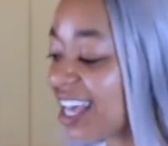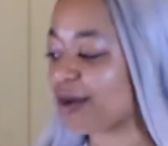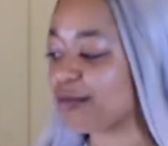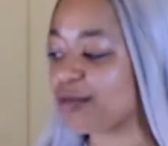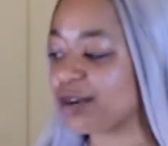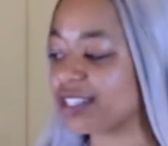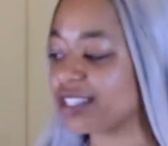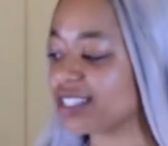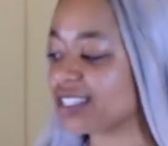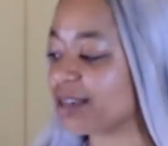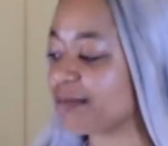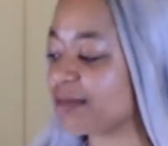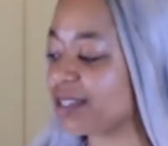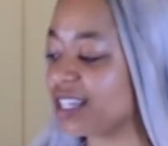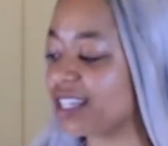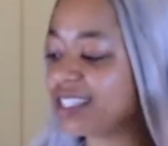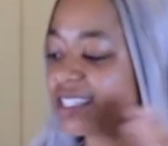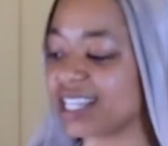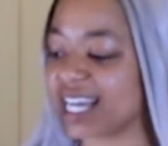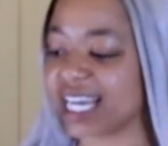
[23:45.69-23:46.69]
I want
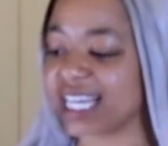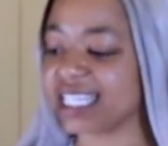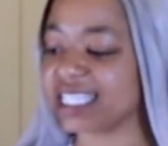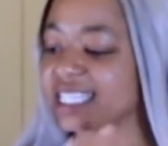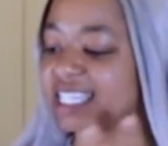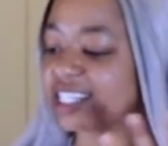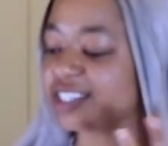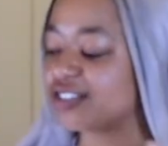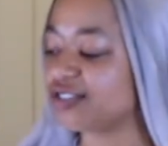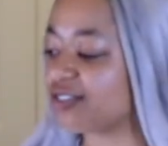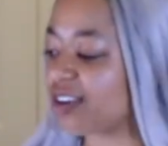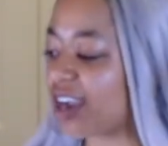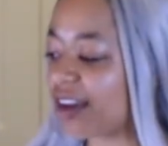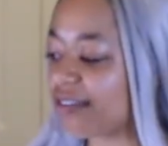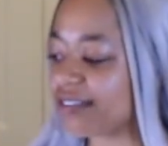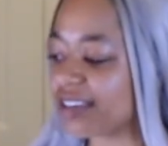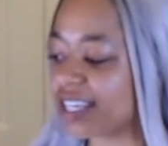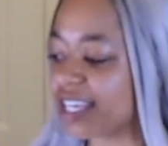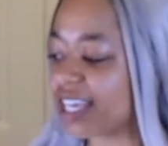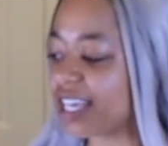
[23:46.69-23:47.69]
something nice,
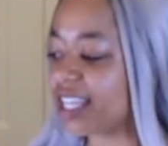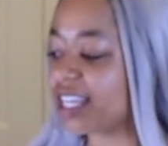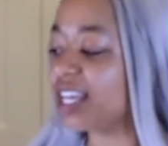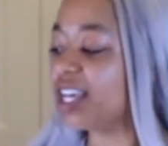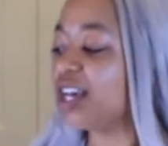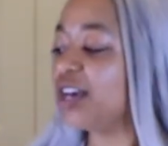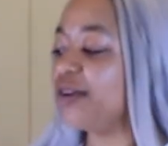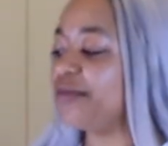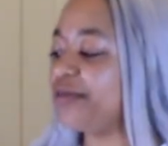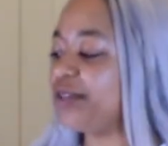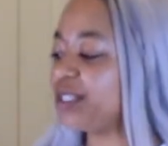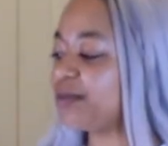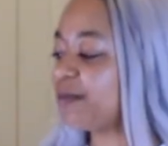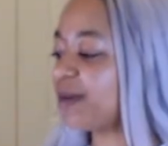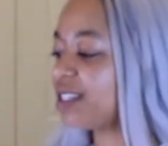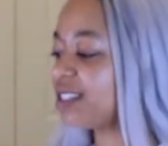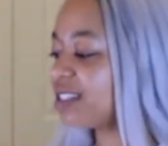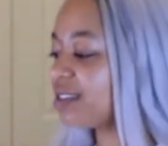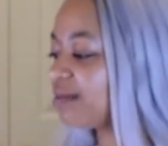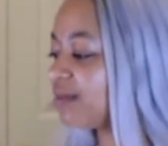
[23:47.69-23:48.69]
extravagant. We
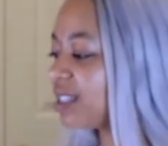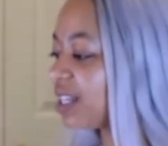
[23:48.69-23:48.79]
spend some